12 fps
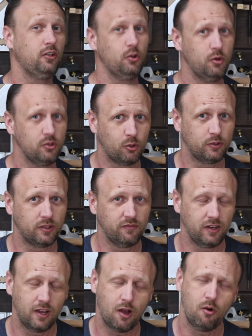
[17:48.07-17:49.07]
you enjoyed the
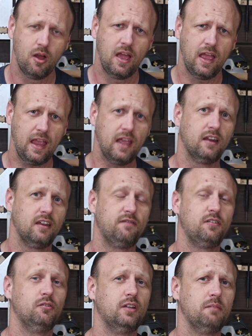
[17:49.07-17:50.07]
video, and
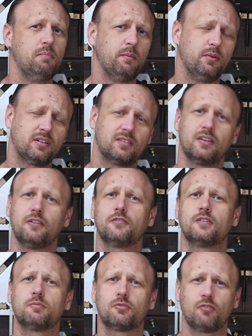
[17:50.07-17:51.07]
if you did, maybe consider
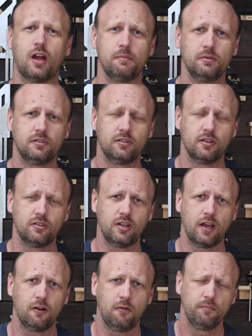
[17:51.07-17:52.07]
subscribing to the
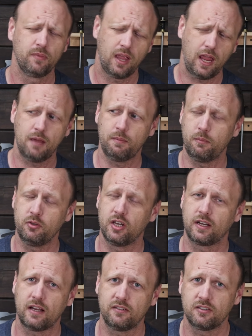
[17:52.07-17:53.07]
channel, and maybe
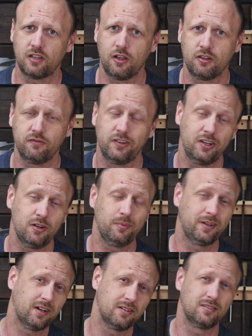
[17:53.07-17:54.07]
check out this other video
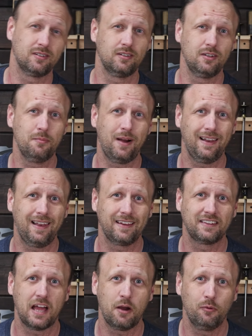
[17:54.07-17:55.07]
because you might
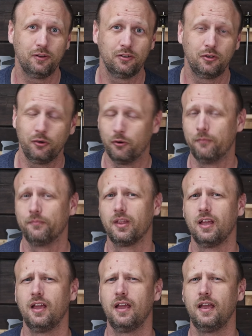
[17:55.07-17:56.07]
like that one too.
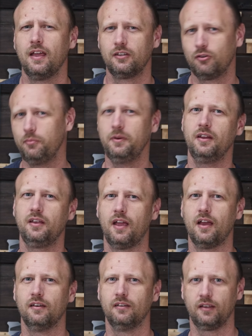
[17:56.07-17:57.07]
Until we meet
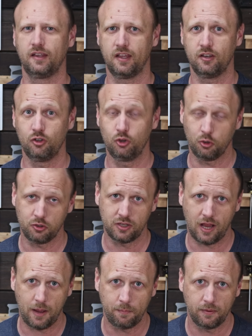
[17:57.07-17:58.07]
again, get in your
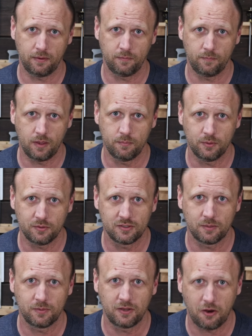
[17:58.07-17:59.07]
shop and build
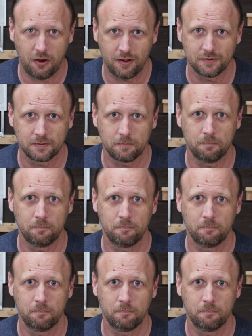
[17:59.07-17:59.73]
something awesome.